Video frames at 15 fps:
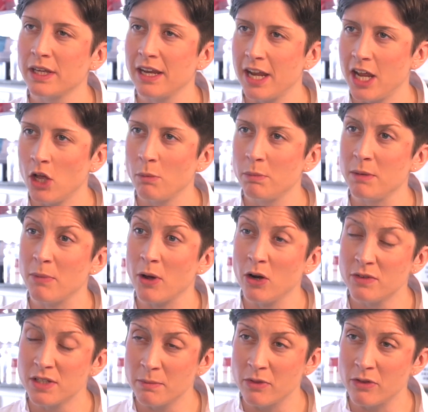getting help, being
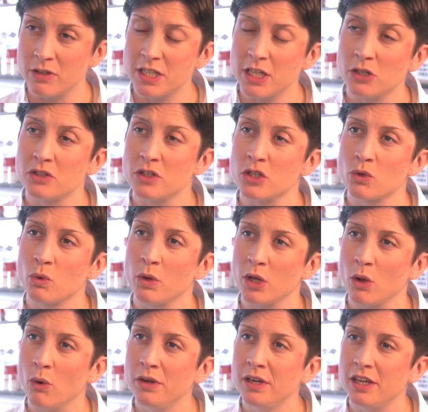part of some of the research that's
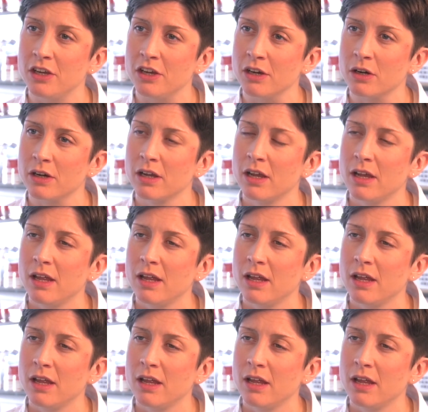going on here,